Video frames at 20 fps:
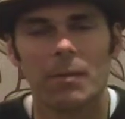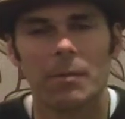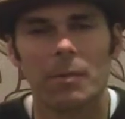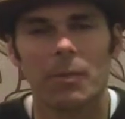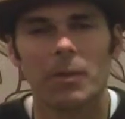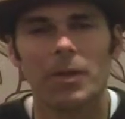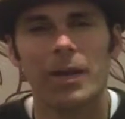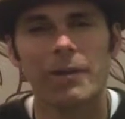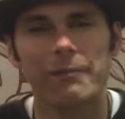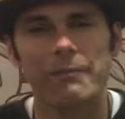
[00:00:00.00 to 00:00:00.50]

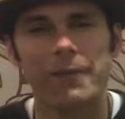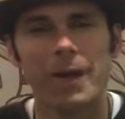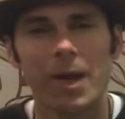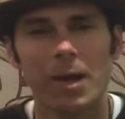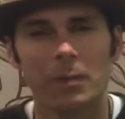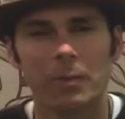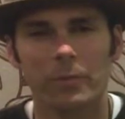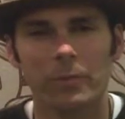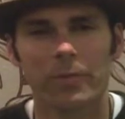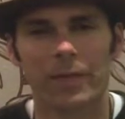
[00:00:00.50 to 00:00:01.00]
But what I
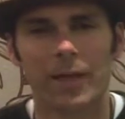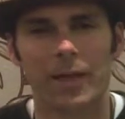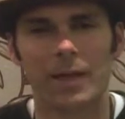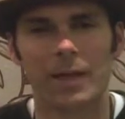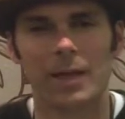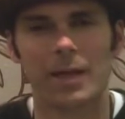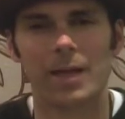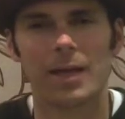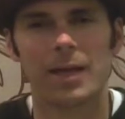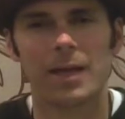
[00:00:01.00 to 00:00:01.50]
found was
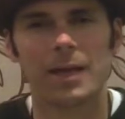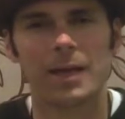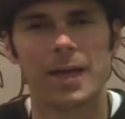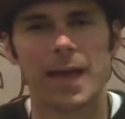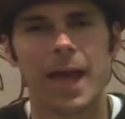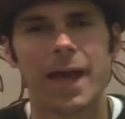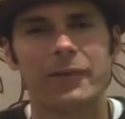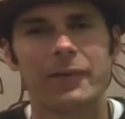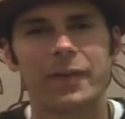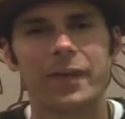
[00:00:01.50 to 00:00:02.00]
that
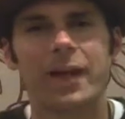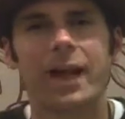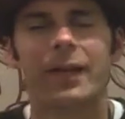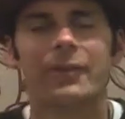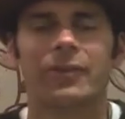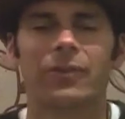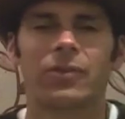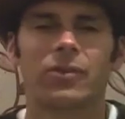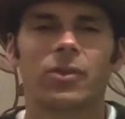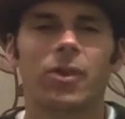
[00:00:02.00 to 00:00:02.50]
as I
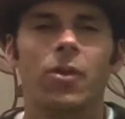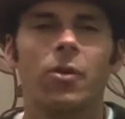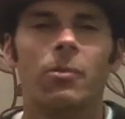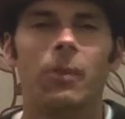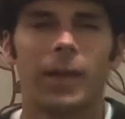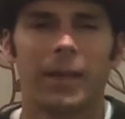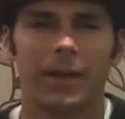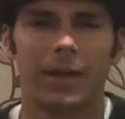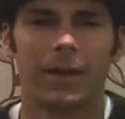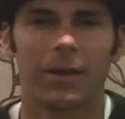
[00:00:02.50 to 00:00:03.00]
got to know
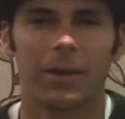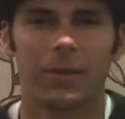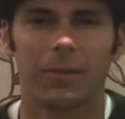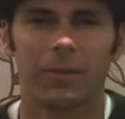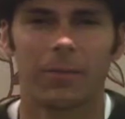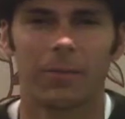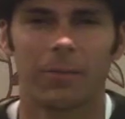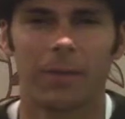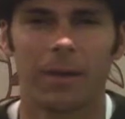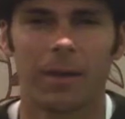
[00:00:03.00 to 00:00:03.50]
my
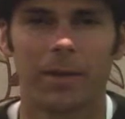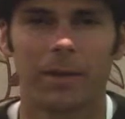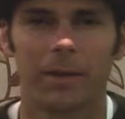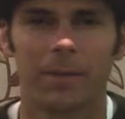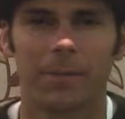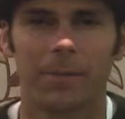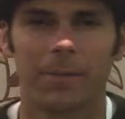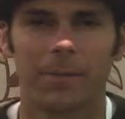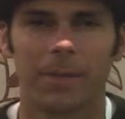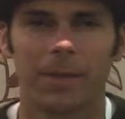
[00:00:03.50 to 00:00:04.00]
characters better,